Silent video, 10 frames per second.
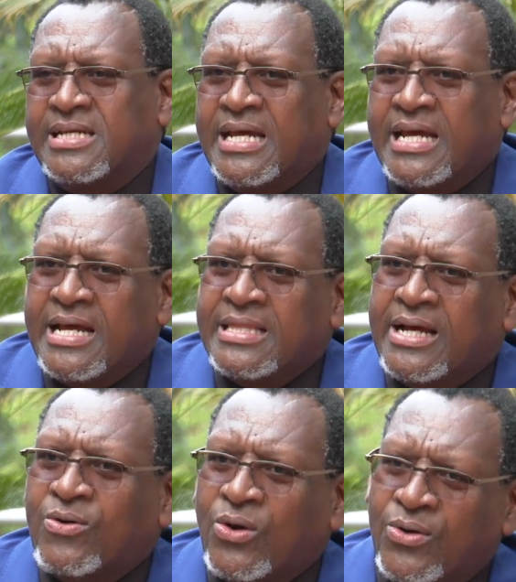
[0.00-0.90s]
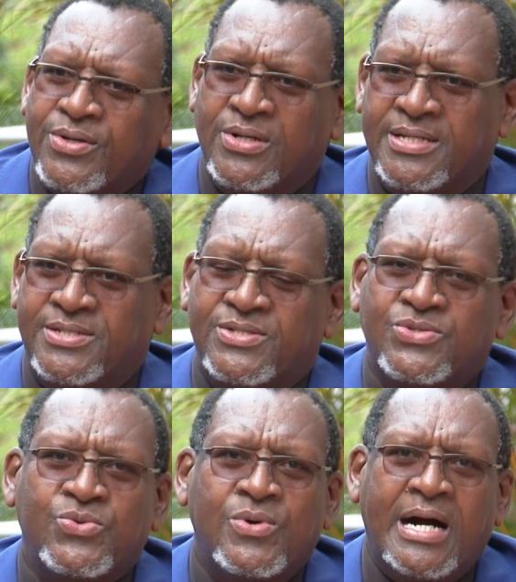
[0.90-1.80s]
the colonialists
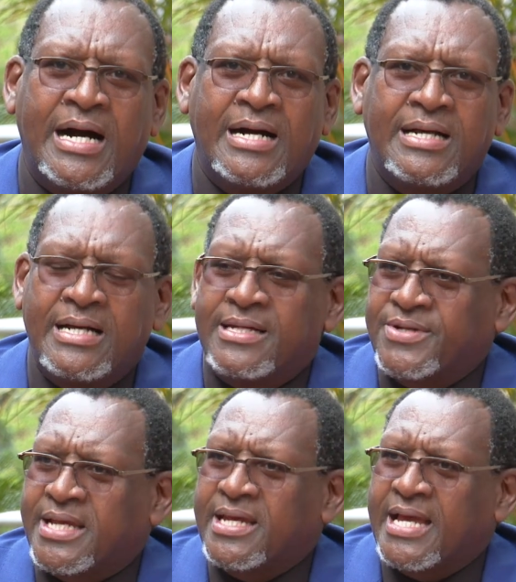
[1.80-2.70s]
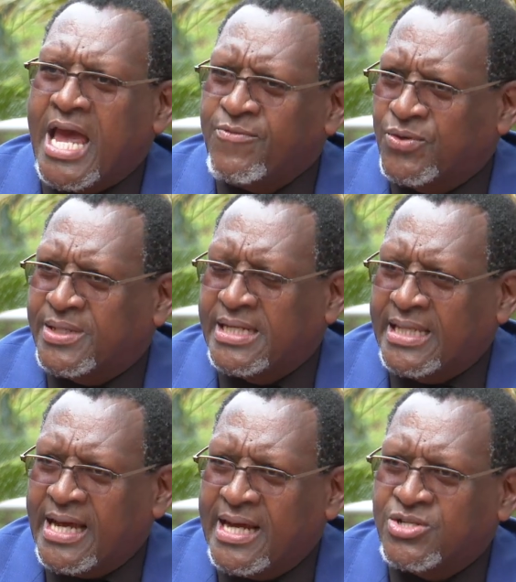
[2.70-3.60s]
who are wreaking havoc in
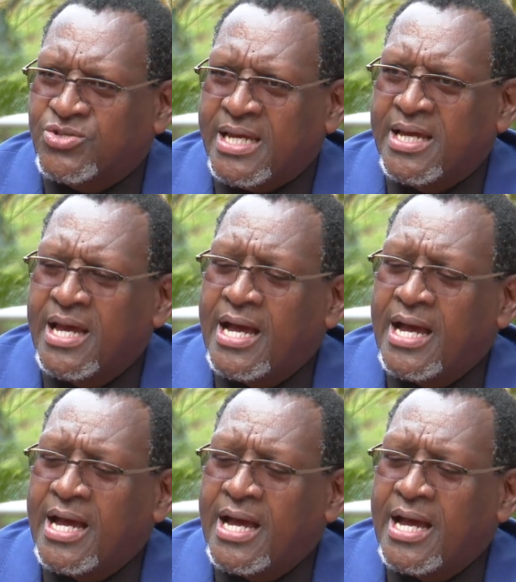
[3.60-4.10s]
the country.